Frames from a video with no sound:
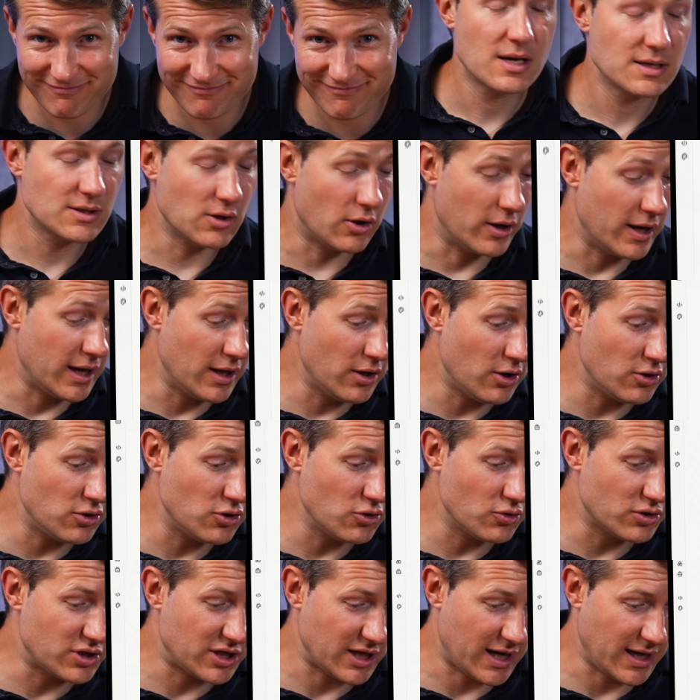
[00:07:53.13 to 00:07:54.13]
So in a
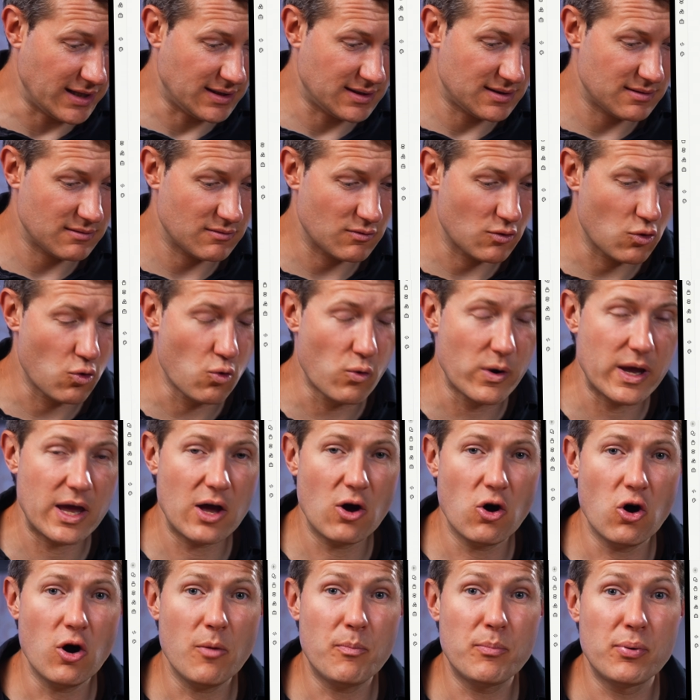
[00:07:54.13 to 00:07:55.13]
new chat, we
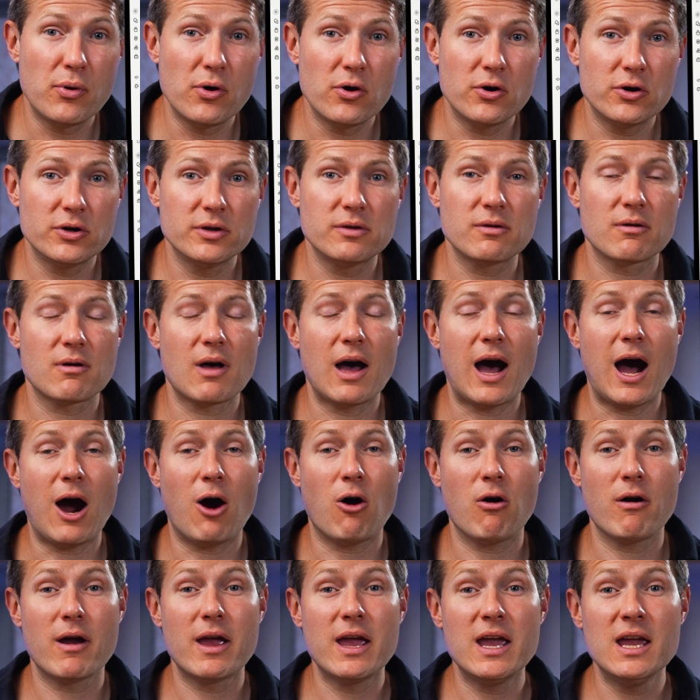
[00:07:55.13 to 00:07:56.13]
upload
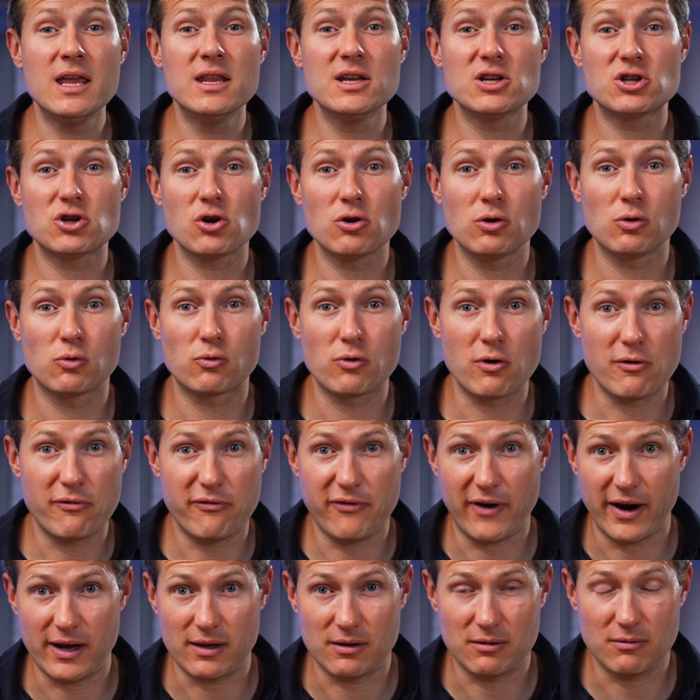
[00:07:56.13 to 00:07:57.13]
our initial raw
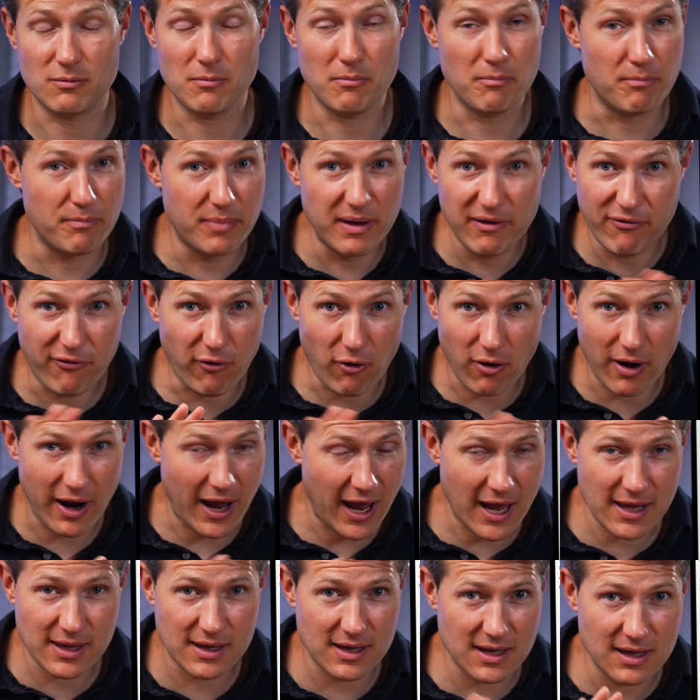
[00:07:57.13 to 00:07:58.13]
file before
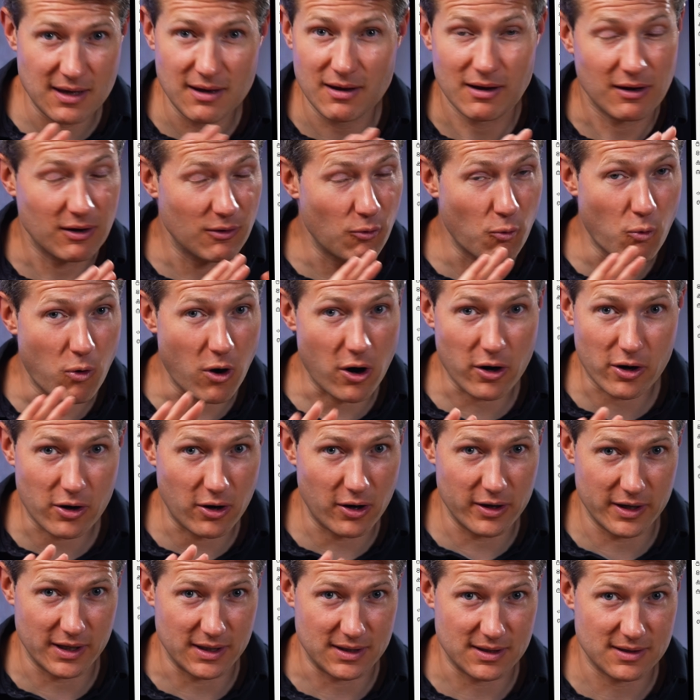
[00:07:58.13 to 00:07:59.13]
any work
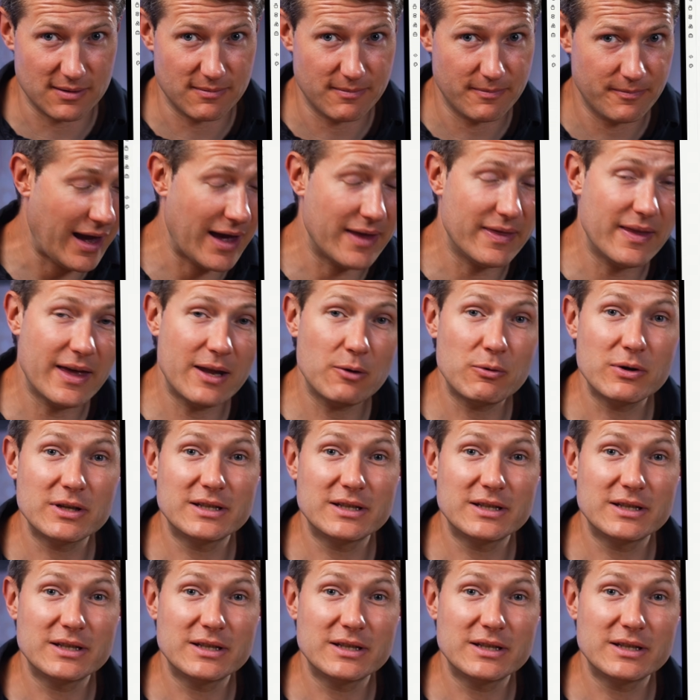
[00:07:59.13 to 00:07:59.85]
on it. And then we